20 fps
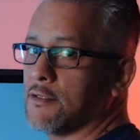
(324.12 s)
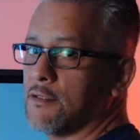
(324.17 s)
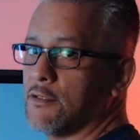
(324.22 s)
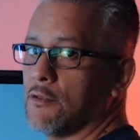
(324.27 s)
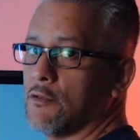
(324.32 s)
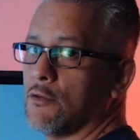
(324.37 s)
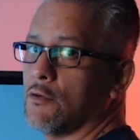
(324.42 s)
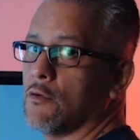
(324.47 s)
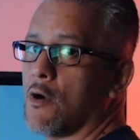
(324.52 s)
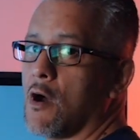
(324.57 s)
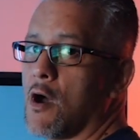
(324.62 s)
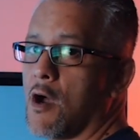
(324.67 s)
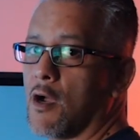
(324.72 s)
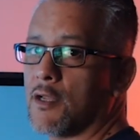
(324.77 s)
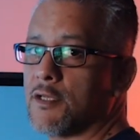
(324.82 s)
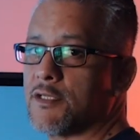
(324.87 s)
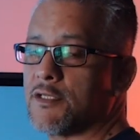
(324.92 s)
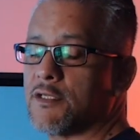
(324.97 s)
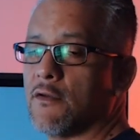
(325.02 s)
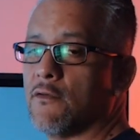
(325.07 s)
to
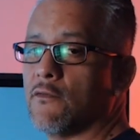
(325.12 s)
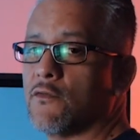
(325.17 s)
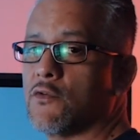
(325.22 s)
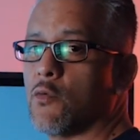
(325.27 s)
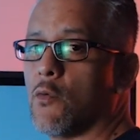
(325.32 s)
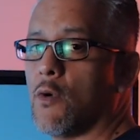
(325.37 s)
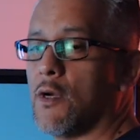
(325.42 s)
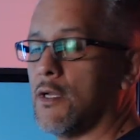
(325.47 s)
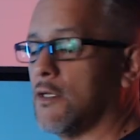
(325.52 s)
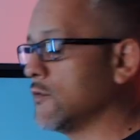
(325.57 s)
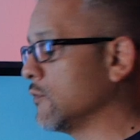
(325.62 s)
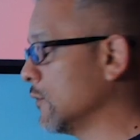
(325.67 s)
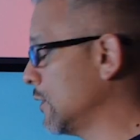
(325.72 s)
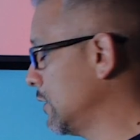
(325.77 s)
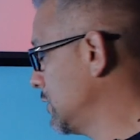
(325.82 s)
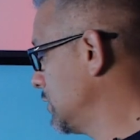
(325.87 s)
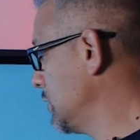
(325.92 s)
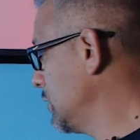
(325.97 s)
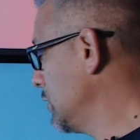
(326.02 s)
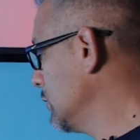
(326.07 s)
August of
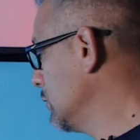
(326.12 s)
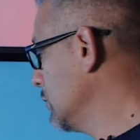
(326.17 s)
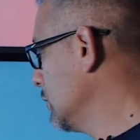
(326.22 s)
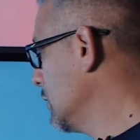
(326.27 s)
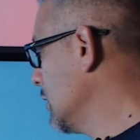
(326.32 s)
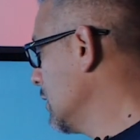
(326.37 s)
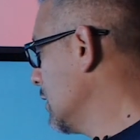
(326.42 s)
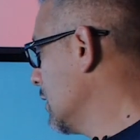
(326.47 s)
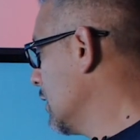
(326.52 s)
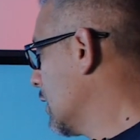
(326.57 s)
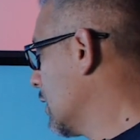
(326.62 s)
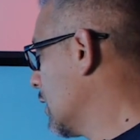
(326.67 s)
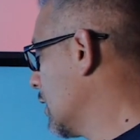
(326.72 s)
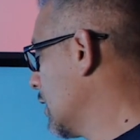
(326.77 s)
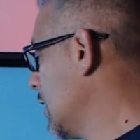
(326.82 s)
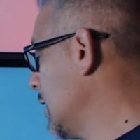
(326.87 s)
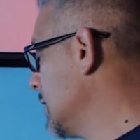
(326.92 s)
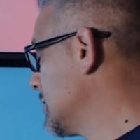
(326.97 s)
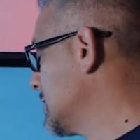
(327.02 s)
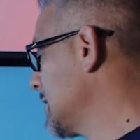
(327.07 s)
2022,
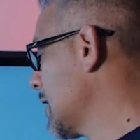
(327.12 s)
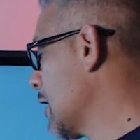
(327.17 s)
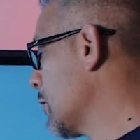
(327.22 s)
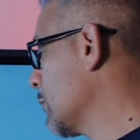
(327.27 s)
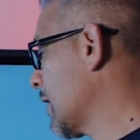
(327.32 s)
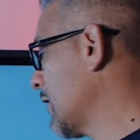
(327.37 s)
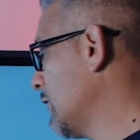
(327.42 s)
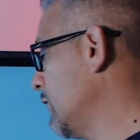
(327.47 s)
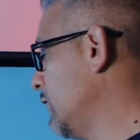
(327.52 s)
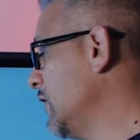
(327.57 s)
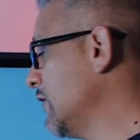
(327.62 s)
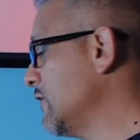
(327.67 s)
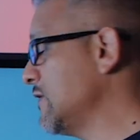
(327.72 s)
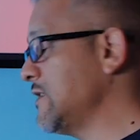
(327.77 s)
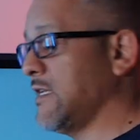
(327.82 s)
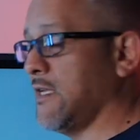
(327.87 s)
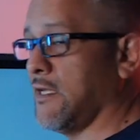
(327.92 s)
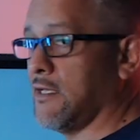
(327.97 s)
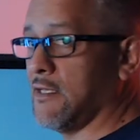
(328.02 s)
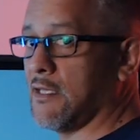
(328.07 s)
it's down by
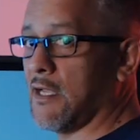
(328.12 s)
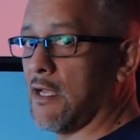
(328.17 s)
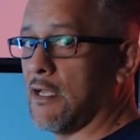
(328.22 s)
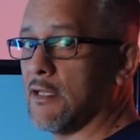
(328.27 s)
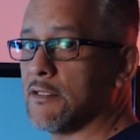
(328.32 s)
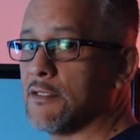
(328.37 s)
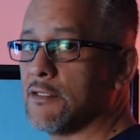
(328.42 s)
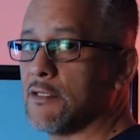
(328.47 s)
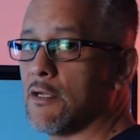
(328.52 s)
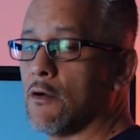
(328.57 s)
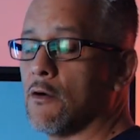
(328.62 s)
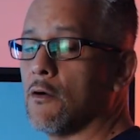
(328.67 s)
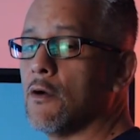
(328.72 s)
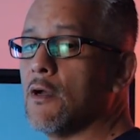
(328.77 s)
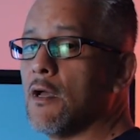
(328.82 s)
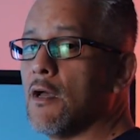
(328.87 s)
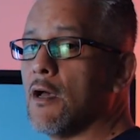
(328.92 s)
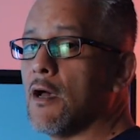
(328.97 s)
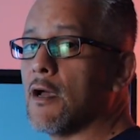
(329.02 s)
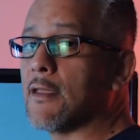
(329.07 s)
15 days. So
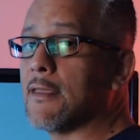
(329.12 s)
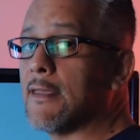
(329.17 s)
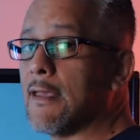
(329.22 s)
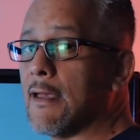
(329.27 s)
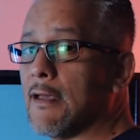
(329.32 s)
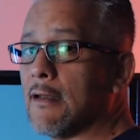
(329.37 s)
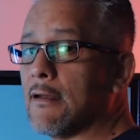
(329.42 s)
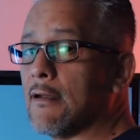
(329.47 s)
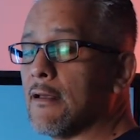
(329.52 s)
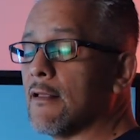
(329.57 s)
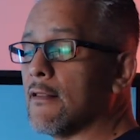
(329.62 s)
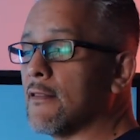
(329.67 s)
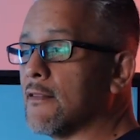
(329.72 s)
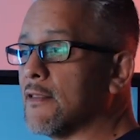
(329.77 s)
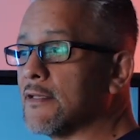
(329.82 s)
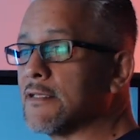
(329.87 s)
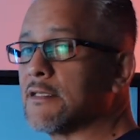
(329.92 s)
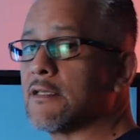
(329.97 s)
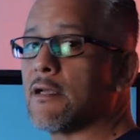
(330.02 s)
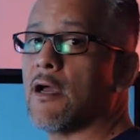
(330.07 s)
again,
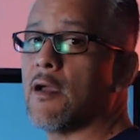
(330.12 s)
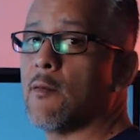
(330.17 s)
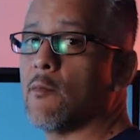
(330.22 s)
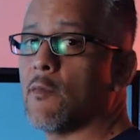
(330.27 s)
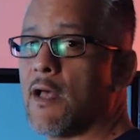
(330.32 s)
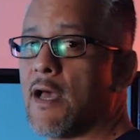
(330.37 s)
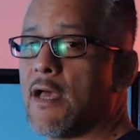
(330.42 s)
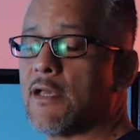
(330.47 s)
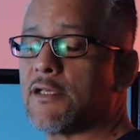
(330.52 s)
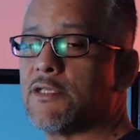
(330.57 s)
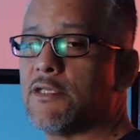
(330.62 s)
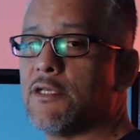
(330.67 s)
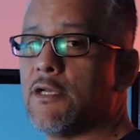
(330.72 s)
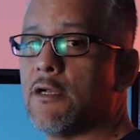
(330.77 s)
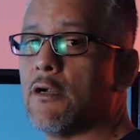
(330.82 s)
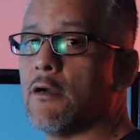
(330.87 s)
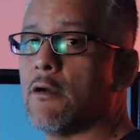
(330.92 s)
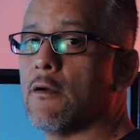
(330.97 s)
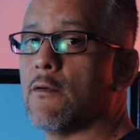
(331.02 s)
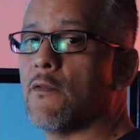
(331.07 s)
this time last
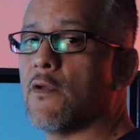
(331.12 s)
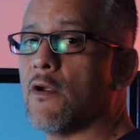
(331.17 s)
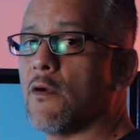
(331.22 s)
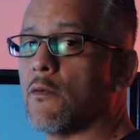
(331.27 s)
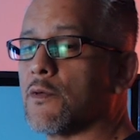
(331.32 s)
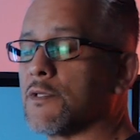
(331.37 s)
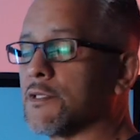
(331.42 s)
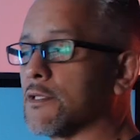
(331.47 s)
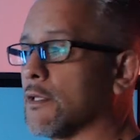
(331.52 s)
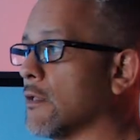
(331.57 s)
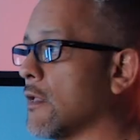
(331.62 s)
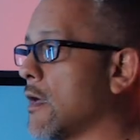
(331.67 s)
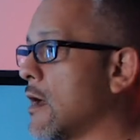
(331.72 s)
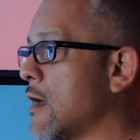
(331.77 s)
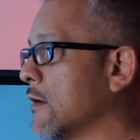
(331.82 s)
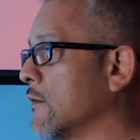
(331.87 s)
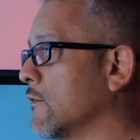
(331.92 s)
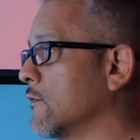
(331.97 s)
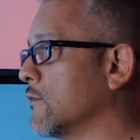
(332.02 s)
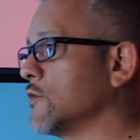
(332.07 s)
year, there was a
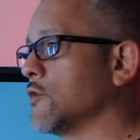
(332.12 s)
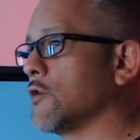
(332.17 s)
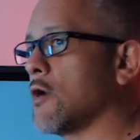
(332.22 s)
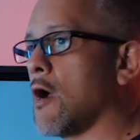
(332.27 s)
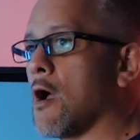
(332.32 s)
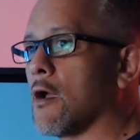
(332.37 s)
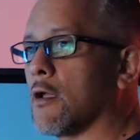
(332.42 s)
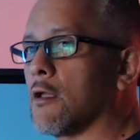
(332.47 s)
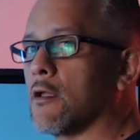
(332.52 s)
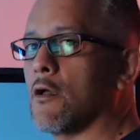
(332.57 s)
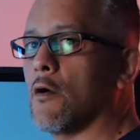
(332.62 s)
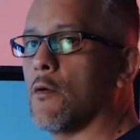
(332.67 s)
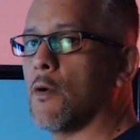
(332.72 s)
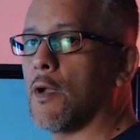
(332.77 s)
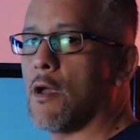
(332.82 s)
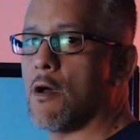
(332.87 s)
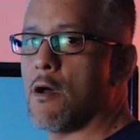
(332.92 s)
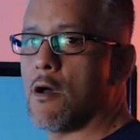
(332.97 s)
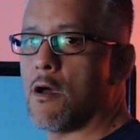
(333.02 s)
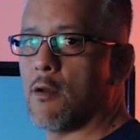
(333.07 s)
lot of shock
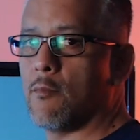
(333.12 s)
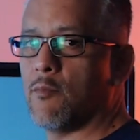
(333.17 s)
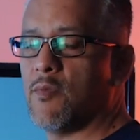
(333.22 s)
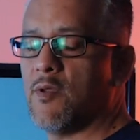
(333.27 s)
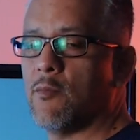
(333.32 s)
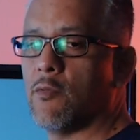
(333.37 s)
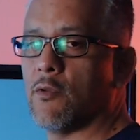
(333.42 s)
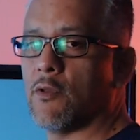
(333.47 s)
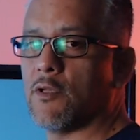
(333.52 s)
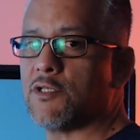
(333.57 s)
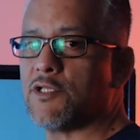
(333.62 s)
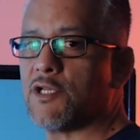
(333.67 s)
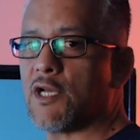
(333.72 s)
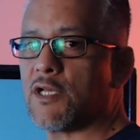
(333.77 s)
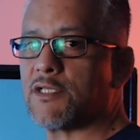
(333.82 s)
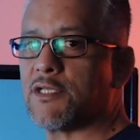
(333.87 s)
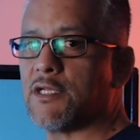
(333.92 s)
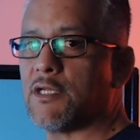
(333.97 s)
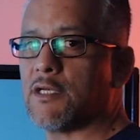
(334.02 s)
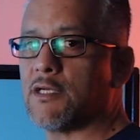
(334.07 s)
going on, people
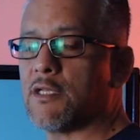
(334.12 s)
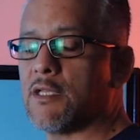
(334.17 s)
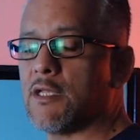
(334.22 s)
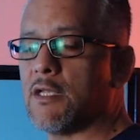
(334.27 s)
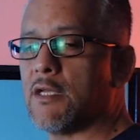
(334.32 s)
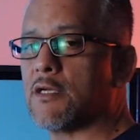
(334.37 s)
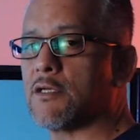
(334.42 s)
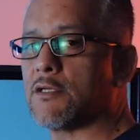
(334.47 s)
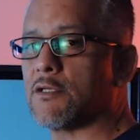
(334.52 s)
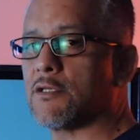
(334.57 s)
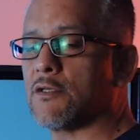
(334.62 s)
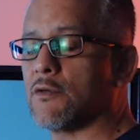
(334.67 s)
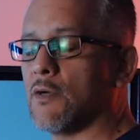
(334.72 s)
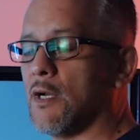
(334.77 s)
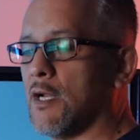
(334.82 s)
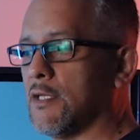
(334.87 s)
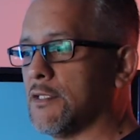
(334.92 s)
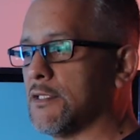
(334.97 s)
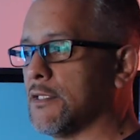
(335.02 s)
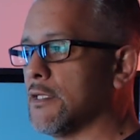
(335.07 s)
adjusting to the interest
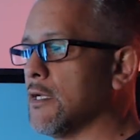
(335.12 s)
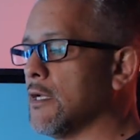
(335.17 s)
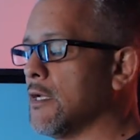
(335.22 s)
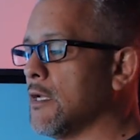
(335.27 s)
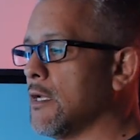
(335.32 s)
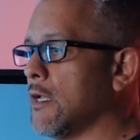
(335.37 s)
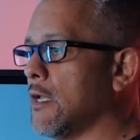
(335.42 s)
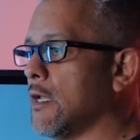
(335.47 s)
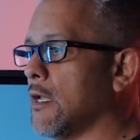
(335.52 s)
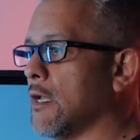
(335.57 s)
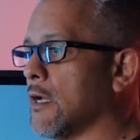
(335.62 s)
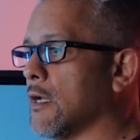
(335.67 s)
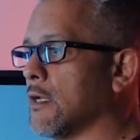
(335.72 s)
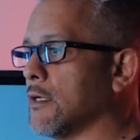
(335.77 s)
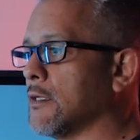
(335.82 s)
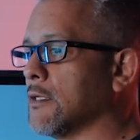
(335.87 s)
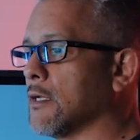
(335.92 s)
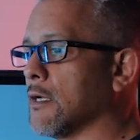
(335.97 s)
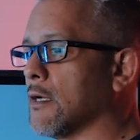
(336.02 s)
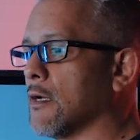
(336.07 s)
rates,
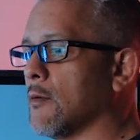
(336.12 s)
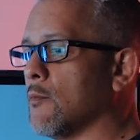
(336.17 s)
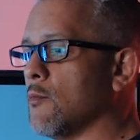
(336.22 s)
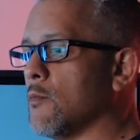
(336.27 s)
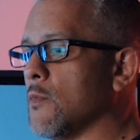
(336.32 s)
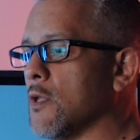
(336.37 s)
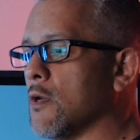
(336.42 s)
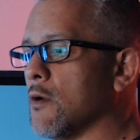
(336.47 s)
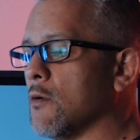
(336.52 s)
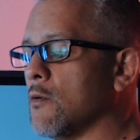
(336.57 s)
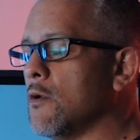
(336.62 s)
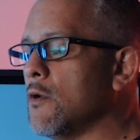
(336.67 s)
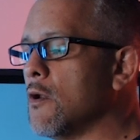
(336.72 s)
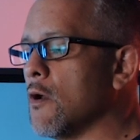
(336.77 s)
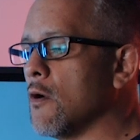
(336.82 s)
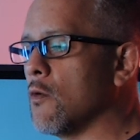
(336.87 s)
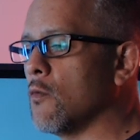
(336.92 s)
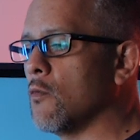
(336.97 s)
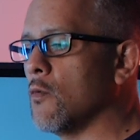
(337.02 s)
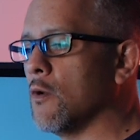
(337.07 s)
and
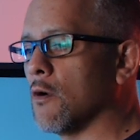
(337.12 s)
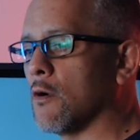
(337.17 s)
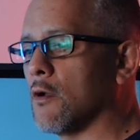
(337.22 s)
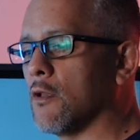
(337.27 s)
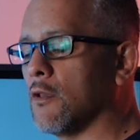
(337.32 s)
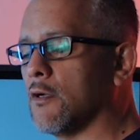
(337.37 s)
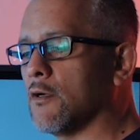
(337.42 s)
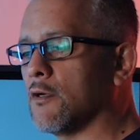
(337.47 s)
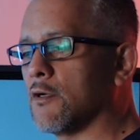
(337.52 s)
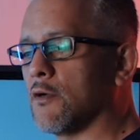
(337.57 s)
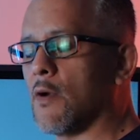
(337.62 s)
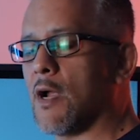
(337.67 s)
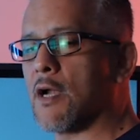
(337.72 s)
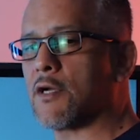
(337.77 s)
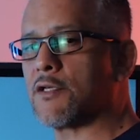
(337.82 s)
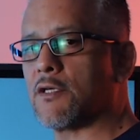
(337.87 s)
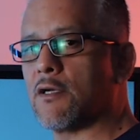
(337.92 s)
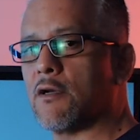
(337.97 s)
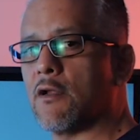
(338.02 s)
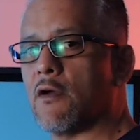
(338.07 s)
no real clear
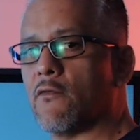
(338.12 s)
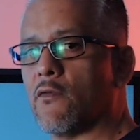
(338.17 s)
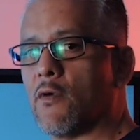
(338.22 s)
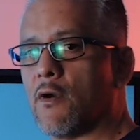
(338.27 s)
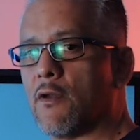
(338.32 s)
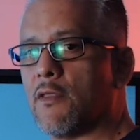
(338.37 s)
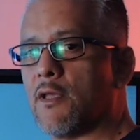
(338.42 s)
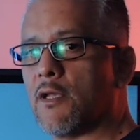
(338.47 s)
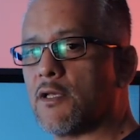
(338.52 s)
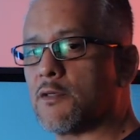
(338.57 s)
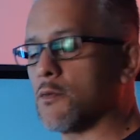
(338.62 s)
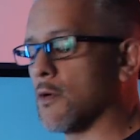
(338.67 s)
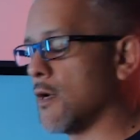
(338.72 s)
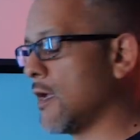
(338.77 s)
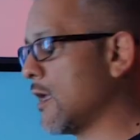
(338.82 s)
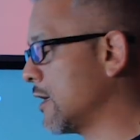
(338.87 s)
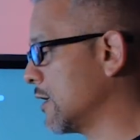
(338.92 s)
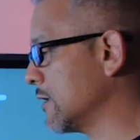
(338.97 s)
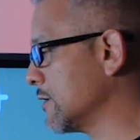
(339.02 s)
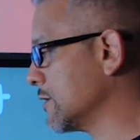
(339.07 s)
direction of where things were
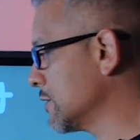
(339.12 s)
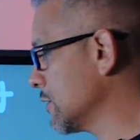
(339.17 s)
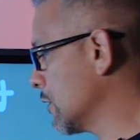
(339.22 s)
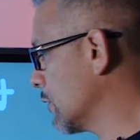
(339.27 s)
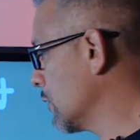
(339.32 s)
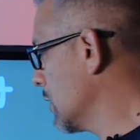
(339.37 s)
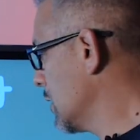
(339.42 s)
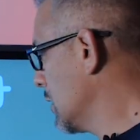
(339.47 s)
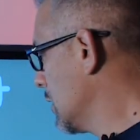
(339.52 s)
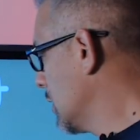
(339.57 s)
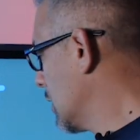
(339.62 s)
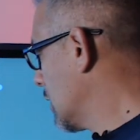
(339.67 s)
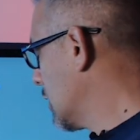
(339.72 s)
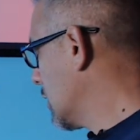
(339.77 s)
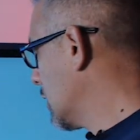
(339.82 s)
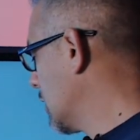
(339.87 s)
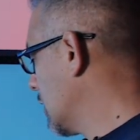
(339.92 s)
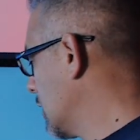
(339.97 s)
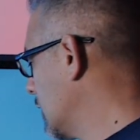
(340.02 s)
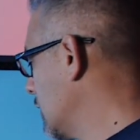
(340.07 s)
headed. So
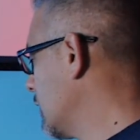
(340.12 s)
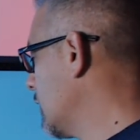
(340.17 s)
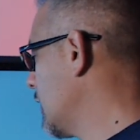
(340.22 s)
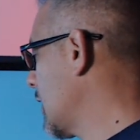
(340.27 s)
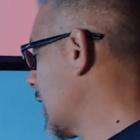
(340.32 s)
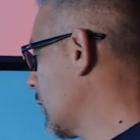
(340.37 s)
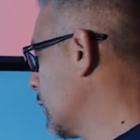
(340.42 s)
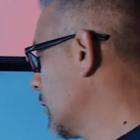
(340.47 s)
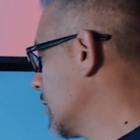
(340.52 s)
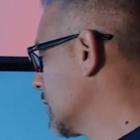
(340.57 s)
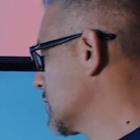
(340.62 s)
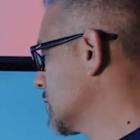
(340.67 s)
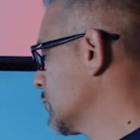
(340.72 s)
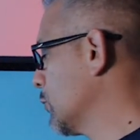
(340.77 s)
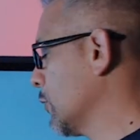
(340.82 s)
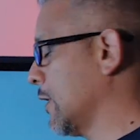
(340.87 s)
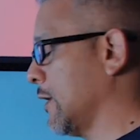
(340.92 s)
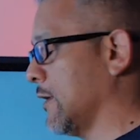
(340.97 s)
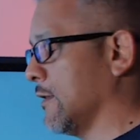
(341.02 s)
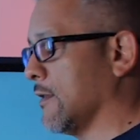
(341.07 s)
that would
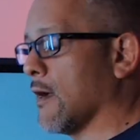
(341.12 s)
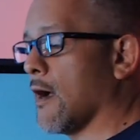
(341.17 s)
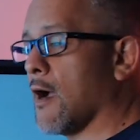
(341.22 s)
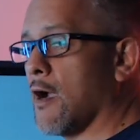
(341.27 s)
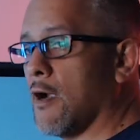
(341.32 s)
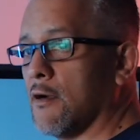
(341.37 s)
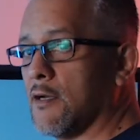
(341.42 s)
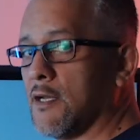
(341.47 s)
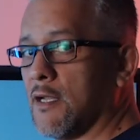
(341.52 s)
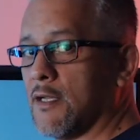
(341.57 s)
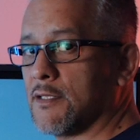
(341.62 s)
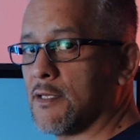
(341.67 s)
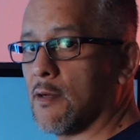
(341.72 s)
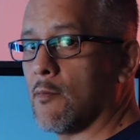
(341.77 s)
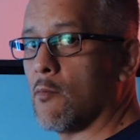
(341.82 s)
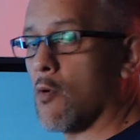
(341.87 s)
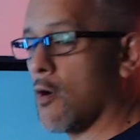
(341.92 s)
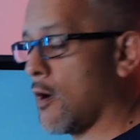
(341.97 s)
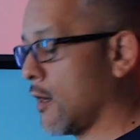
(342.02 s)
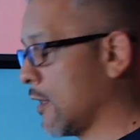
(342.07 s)
explain the higher days
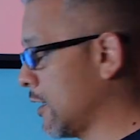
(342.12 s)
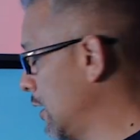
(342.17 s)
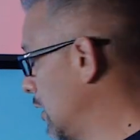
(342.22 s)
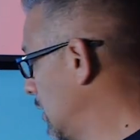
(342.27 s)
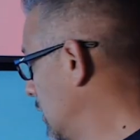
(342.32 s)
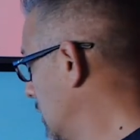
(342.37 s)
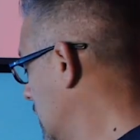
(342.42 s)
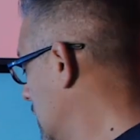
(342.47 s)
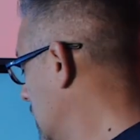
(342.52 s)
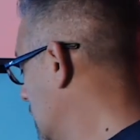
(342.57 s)
on market,